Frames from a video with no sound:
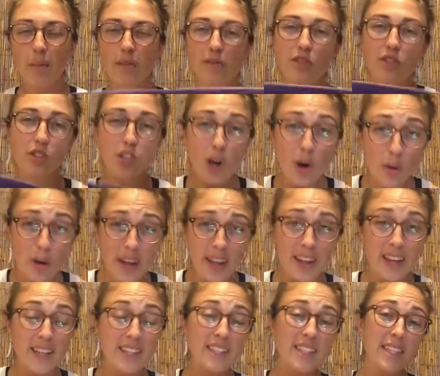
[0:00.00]
of sewing
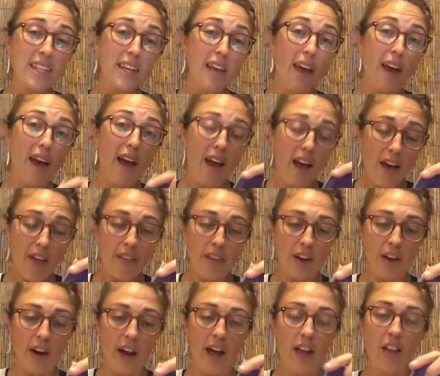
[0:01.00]
is the
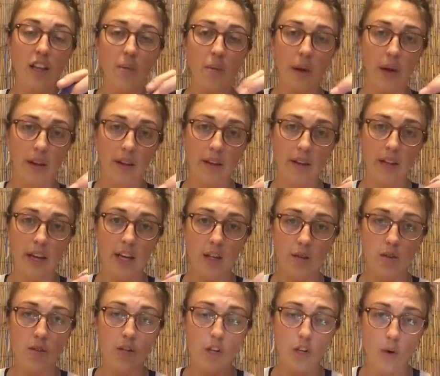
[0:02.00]
other element that you
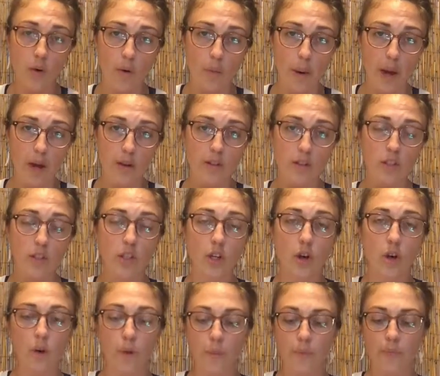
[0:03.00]
should know about.
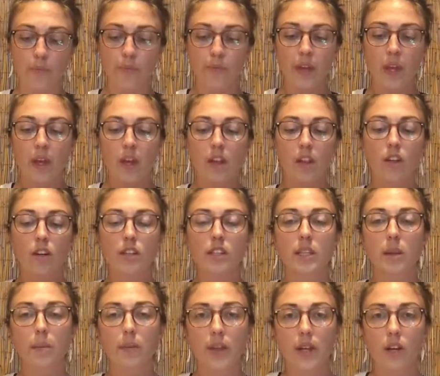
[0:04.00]
So there's
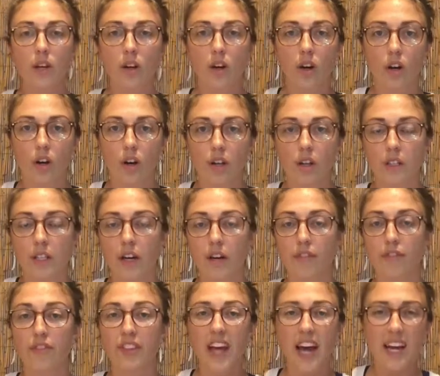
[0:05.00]
something called a
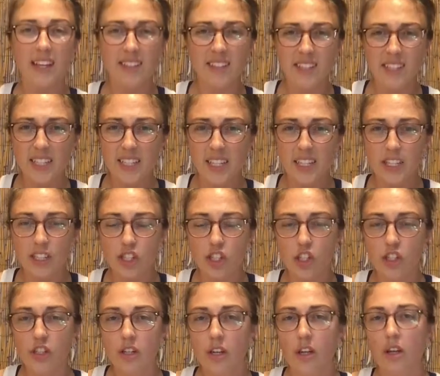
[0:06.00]
flat
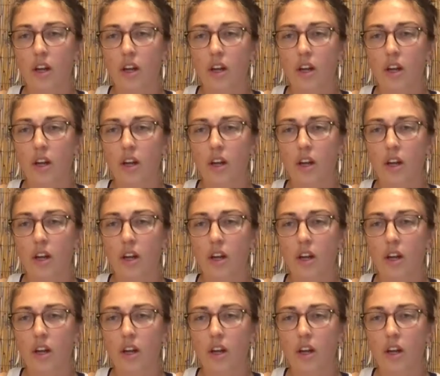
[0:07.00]
stitch.